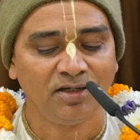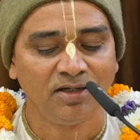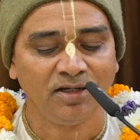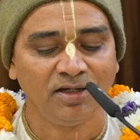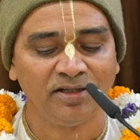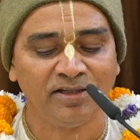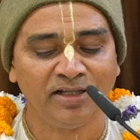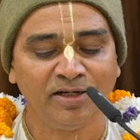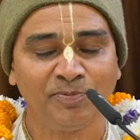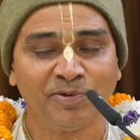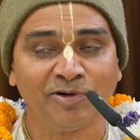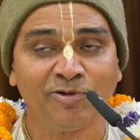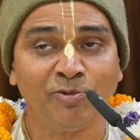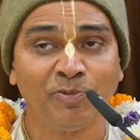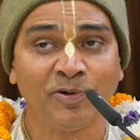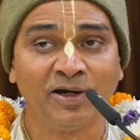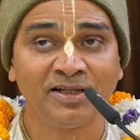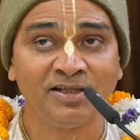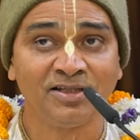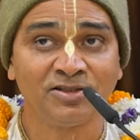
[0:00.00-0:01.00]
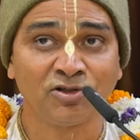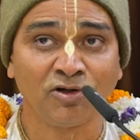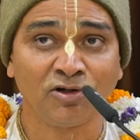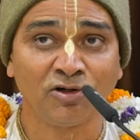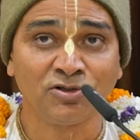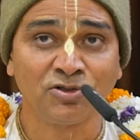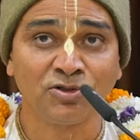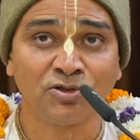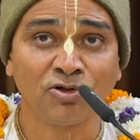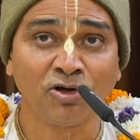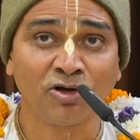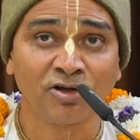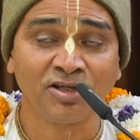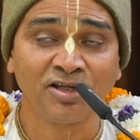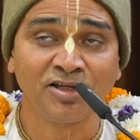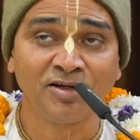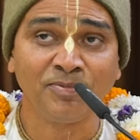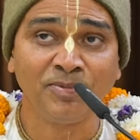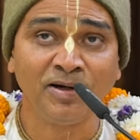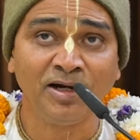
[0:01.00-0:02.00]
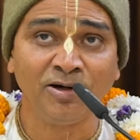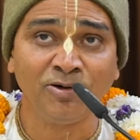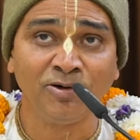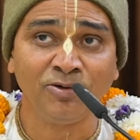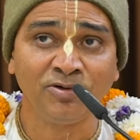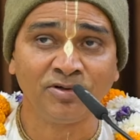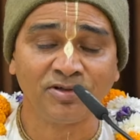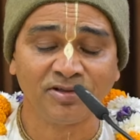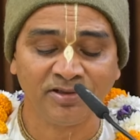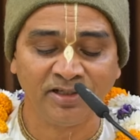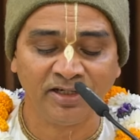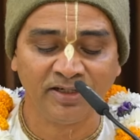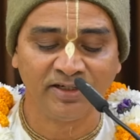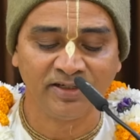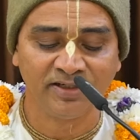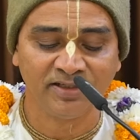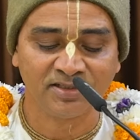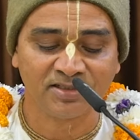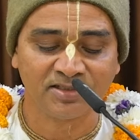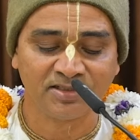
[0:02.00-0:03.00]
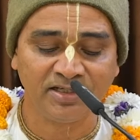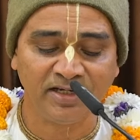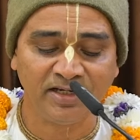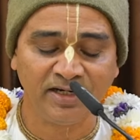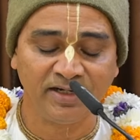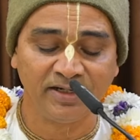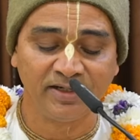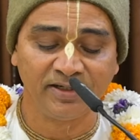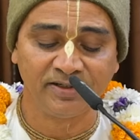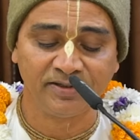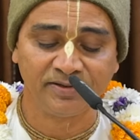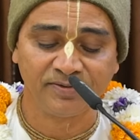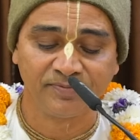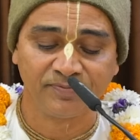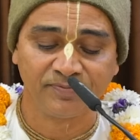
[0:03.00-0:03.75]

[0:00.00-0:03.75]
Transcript: And then Prabhupada is also talking about that it is said,